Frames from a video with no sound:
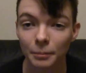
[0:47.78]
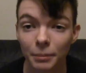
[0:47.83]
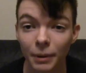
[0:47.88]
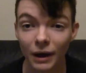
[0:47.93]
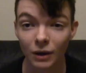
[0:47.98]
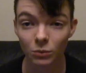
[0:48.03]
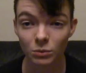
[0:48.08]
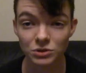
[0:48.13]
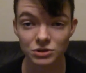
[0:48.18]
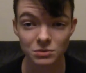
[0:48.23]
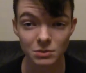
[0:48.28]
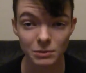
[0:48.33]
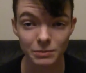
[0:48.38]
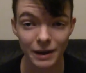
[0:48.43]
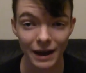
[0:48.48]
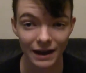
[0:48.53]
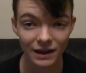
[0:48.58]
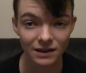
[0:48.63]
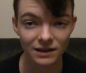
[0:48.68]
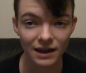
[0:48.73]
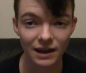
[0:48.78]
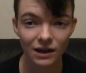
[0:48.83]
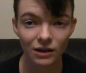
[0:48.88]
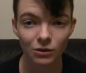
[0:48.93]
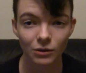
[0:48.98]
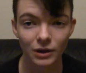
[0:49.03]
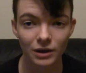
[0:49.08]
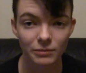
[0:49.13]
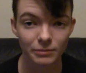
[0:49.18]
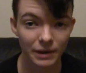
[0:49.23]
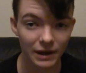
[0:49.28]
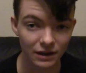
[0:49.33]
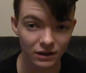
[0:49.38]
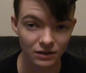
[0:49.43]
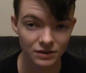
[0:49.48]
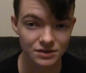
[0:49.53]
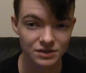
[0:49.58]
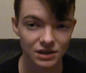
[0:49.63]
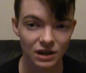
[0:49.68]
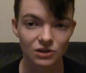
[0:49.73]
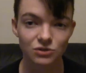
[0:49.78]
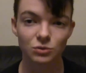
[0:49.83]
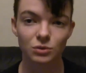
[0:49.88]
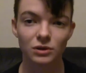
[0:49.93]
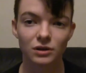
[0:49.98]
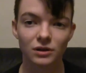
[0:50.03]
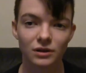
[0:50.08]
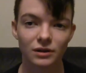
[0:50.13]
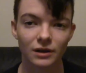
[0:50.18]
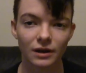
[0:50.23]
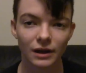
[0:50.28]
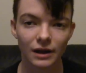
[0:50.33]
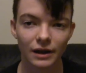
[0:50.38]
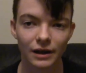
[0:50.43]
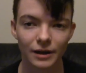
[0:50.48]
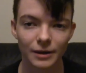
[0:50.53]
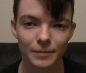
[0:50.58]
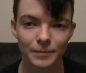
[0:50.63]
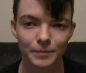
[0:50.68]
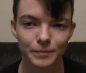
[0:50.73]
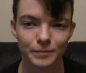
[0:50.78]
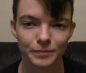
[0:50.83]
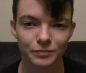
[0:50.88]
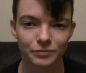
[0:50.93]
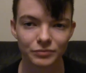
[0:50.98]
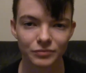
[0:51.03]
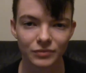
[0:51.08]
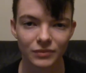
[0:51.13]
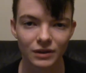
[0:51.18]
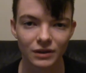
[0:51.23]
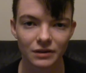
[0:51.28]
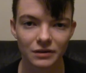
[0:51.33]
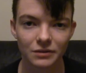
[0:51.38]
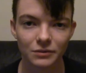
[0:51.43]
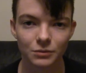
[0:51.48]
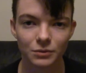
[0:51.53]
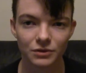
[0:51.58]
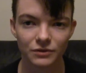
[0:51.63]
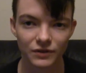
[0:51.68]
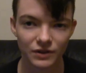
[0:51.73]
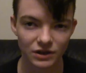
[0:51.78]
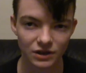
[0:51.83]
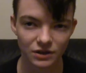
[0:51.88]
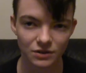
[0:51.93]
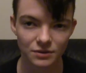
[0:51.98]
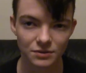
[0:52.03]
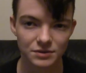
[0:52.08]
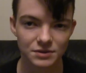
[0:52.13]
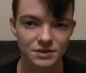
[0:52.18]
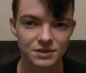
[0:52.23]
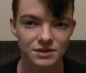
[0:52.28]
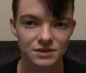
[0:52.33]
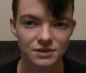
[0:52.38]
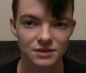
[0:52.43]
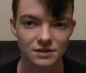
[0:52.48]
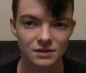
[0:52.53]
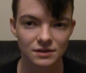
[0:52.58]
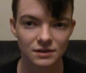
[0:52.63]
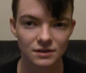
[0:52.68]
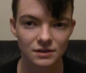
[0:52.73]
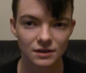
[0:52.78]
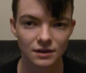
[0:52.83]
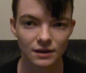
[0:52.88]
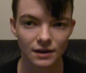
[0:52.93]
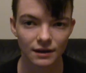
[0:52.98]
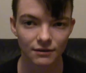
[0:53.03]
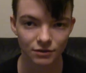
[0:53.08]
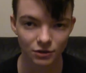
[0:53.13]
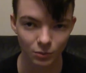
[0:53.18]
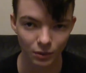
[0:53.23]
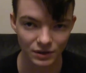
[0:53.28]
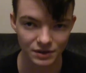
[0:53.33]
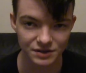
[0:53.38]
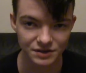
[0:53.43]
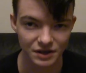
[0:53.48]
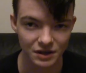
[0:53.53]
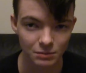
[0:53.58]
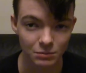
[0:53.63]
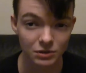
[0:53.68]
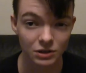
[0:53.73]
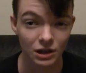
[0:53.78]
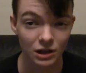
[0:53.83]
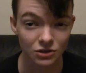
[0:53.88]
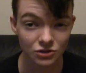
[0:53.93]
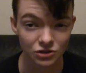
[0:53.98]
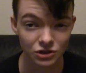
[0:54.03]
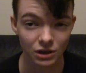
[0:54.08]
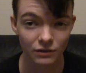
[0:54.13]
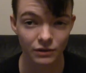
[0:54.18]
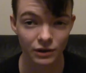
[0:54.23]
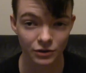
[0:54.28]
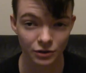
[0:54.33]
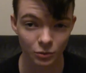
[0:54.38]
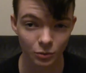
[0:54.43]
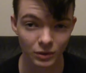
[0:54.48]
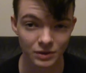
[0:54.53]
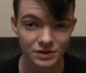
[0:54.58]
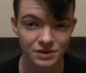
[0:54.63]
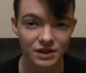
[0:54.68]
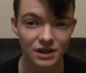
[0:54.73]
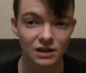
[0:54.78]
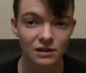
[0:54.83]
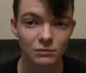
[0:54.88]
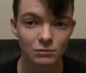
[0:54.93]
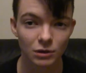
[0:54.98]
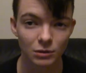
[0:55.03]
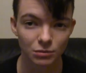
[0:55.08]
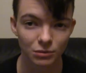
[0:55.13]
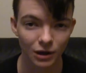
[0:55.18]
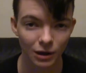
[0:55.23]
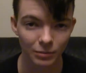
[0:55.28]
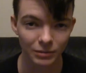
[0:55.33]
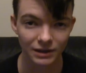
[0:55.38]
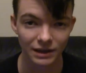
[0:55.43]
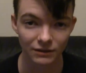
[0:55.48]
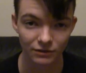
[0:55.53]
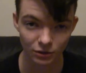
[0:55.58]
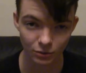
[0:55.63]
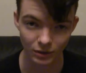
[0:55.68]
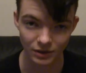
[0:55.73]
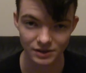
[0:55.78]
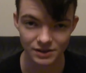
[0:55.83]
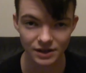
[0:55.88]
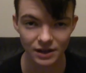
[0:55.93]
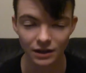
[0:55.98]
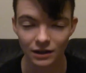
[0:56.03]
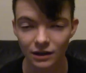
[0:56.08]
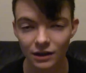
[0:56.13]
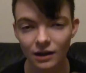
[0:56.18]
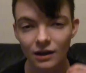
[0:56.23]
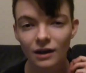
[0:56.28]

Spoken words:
but we should be back now and back on schedule with videos every Wednesday, potentially every other Wednesday, but probably every Wednesday